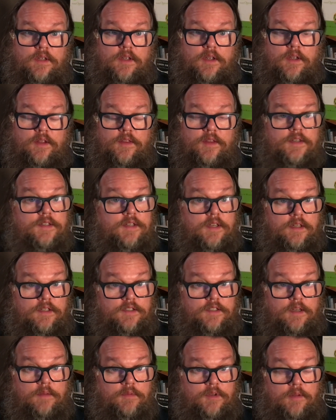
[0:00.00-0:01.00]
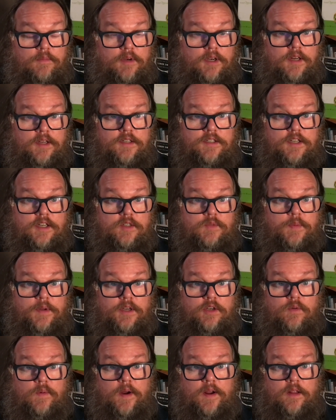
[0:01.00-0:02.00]
This in some communities has been
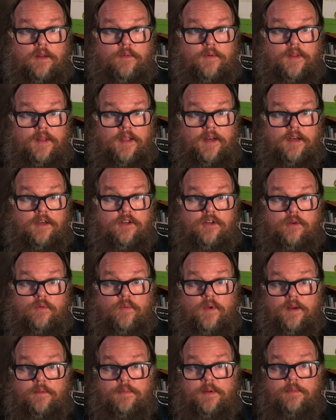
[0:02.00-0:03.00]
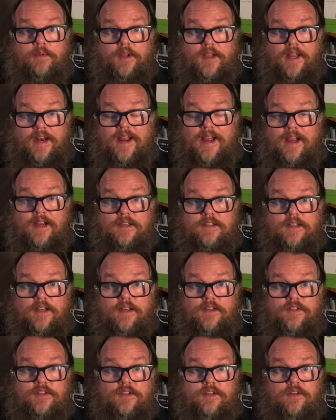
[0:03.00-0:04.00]
directly related to when people get
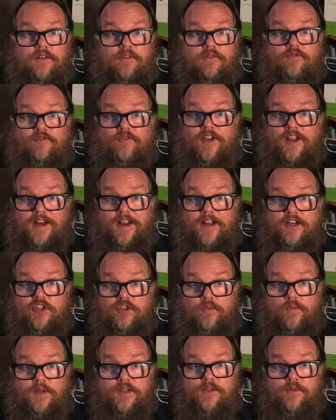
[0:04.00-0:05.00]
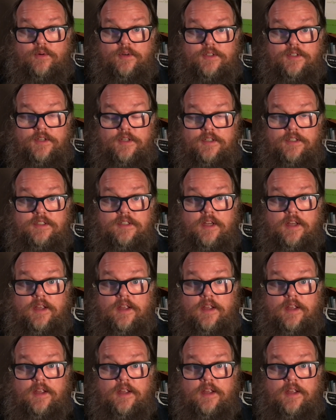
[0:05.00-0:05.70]
access to financial resources